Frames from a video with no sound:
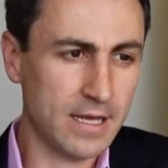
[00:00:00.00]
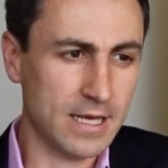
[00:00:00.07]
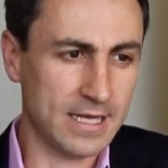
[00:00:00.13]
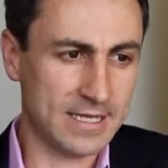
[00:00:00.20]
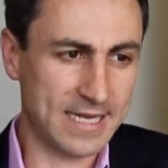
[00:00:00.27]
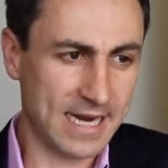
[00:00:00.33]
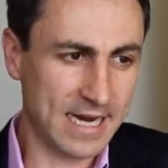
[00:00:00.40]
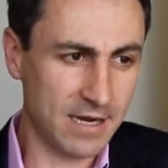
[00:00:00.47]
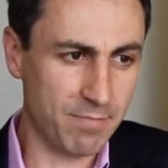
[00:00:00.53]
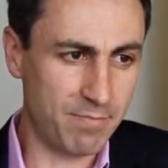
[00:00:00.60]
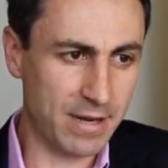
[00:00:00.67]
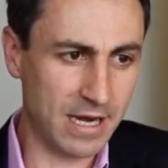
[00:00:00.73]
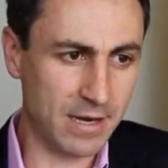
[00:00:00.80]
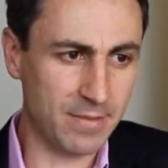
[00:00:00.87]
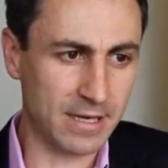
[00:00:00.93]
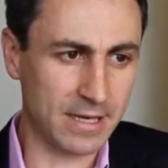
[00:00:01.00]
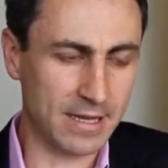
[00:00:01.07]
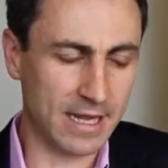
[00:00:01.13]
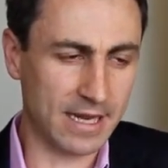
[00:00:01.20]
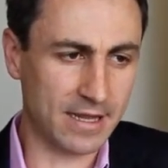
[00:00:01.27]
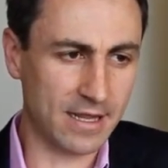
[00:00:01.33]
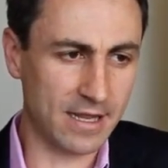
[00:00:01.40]
A second impediment
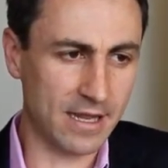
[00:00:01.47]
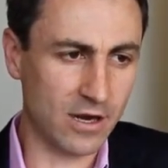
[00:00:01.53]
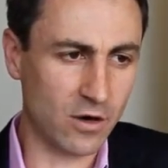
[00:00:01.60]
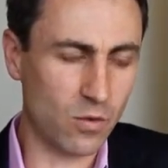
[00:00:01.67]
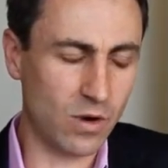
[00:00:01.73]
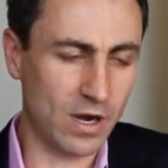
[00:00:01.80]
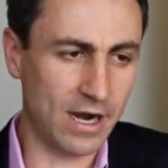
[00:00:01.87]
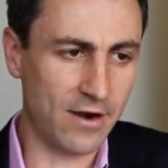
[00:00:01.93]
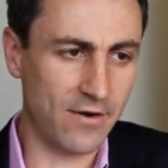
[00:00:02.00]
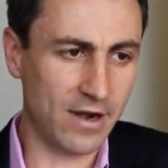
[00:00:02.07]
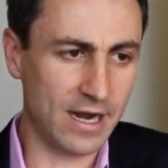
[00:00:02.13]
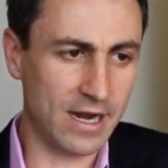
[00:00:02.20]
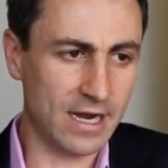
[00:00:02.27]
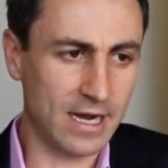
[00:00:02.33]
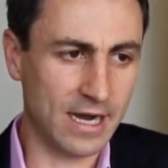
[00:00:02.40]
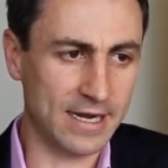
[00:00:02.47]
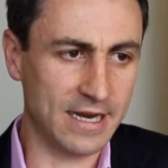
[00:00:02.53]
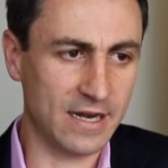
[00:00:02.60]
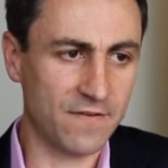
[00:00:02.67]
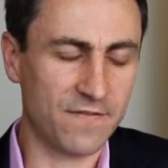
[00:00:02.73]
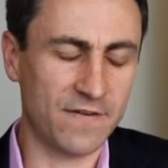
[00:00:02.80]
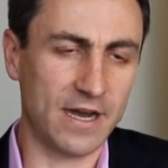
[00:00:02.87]
that the inquiry
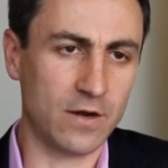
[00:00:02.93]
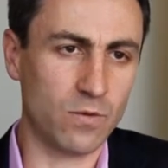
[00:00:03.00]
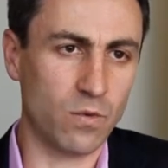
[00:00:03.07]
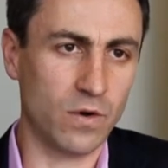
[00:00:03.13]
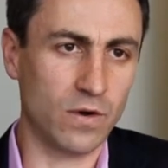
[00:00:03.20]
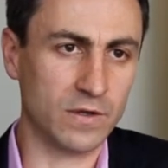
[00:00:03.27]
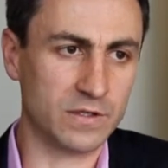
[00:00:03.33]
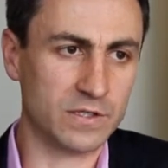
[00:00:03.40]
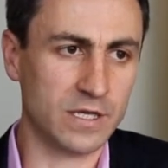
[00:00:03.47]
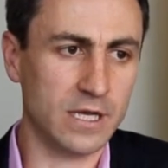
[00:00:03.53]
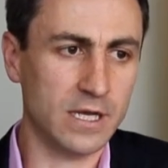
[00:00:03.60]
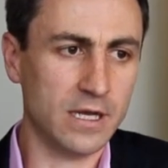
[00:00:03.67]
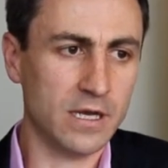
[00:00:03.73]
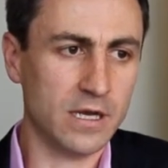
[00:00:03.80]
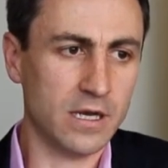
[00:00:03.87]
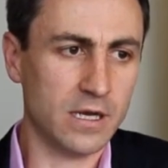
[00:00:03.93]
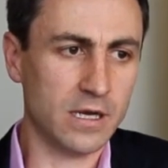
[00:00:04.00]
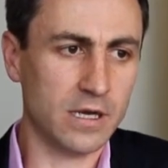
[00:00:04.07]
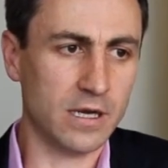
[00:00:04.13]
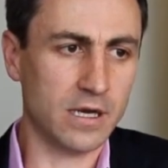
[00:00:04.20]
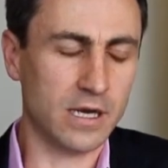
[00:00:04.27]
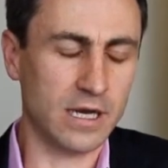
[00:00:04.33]
identified was
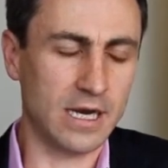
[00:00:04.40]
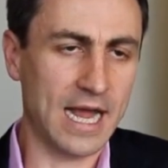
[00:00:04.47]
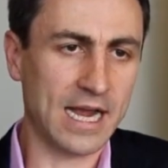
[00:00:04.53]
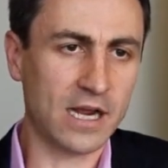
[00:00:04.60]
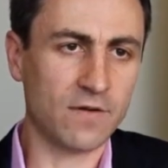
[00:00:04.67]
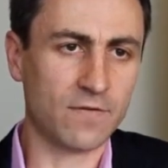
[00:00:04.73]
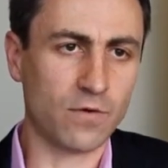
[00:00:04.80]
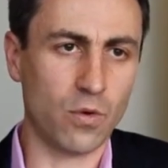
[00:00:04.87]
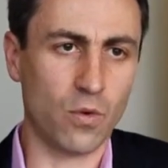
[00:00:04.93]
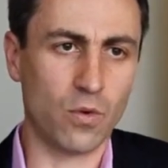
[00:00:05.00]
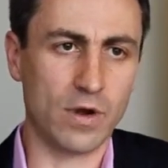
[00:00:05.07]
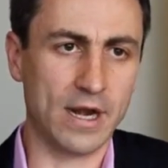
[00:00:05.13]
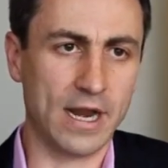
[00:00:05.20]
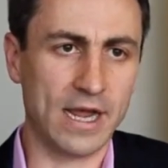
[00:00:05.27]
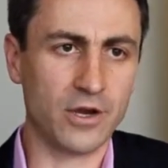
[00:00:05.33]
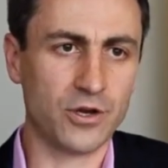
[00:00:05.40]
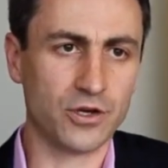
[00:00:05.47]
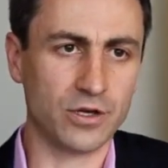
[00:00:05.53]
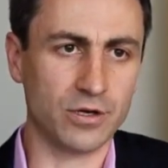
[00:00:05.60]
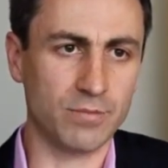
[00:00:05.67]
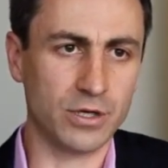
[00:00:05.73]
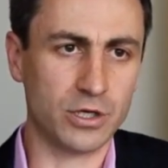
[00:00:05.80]
a lack of
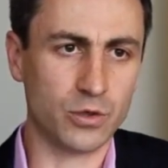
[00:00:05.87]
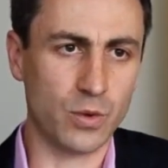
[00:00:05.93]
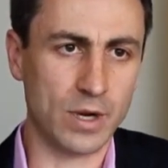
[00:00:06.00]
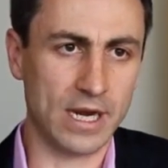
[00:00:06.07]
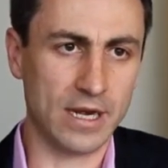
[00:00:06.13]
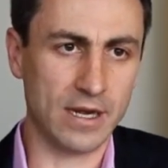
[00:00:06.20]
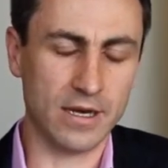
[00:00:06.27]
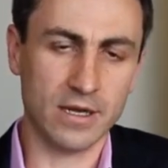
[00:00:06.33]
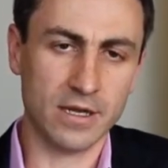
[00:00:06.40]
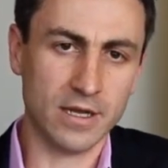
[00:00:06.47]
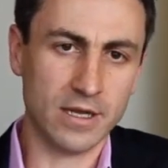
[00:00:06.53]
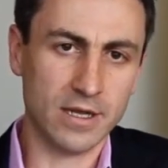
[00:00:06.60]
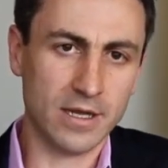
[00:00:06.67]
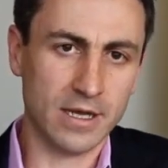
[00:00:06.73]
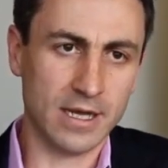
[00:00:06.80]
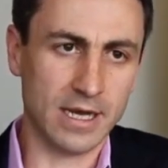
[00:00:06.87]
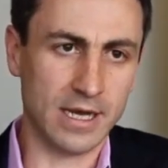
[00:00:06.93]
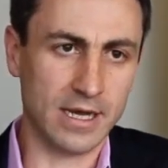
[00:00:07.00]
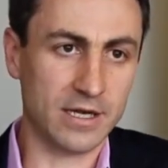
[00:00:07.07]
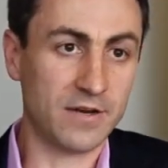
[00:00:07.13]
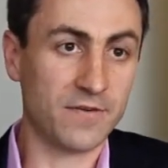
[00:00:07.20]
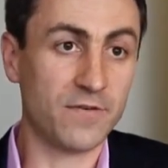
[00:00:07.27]
coordination between
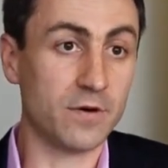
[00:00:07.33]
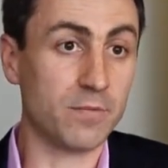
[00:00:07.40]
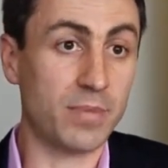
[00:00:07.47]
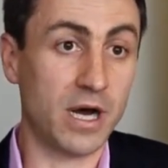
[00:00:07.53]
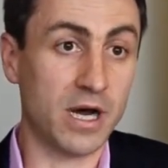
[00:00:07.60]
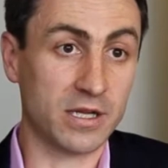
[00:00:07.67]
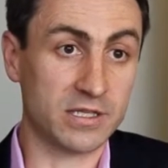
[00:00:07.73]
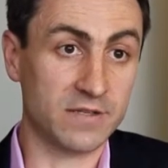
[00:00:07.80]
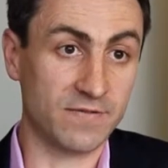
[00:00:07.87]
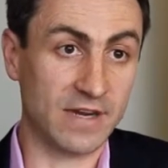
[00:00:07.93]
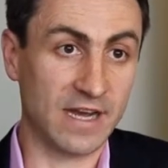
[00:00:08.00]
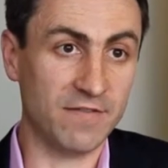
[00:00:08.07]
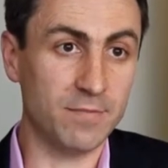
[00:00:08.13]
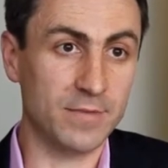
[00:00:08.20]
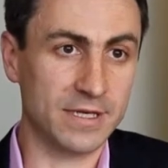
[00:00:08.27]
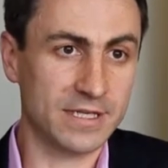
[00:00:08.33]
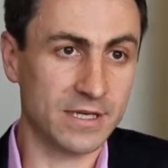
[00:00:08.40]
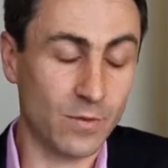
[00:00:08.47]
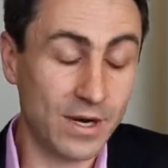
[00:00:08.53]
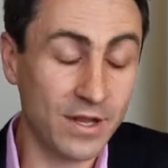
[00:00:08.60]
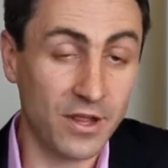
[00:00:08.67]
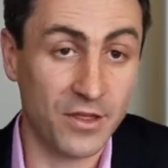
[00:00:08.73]
different parts of government. And
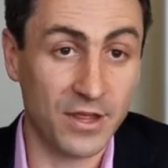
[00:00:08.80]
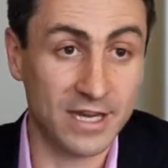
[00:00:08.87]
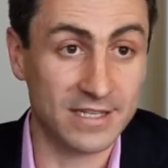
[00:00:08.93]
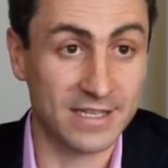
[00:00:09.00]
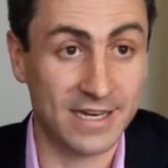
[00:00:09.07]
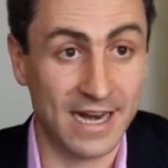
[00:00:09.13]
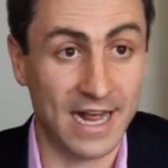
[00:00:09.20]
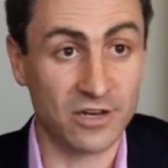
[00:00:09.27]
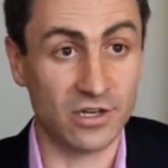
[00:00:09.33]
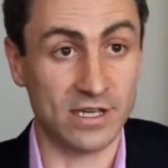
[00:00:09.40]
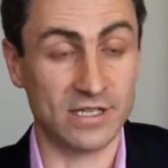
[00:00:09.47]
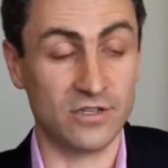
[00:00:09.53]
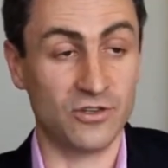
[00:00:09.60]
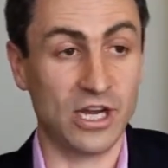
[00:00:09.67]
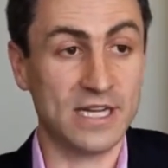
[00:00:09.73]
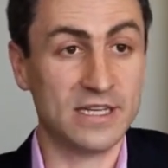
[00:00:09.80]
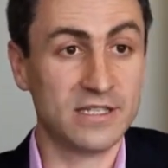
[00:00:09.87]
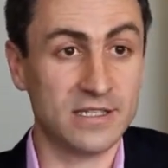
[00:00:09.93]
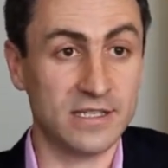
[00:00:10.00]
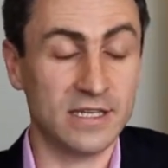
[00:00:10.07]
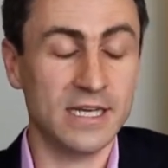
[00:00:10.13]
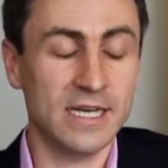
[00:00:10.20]
one of the things that it actually
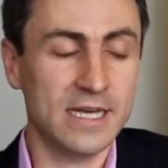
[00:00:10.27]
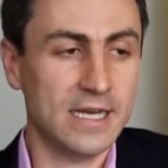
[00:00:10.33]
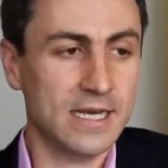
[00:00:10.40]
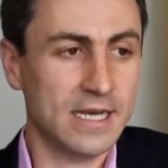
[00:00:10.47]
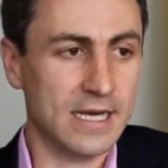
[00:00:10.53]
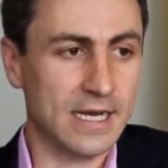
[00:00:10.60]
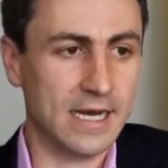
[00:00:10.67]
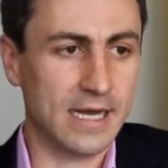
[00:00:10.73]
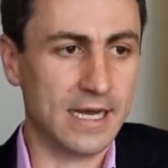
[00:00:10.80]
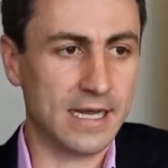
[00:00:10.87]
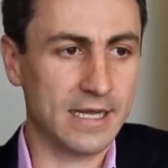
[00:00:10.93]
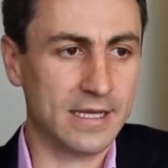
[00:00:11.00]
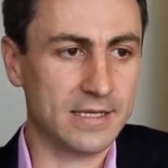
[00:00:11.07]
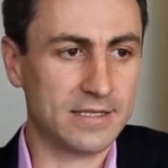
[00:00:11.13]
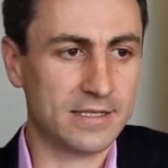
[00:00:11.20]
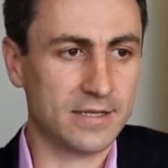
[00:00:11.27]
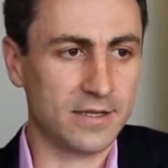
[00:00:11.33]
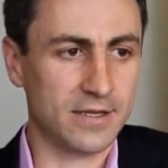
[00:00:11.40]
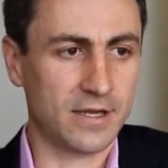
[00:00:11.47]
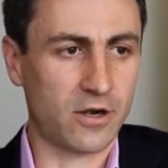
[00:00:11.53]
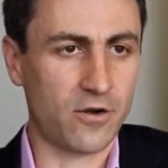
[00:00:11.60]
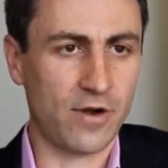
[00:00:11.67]
suggested is
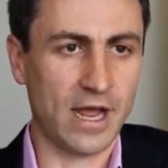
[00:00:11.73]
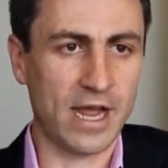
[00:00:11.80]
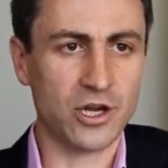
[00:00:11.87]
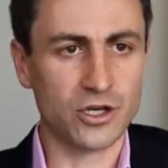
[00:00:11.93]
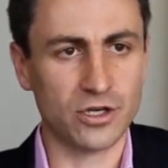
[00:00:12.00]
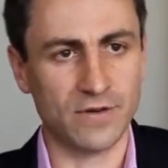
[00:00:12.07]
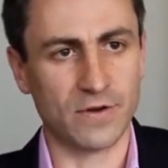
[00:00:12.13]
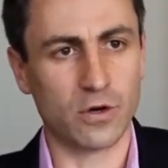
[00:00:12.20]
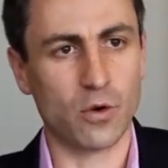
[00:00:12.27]
the creation of a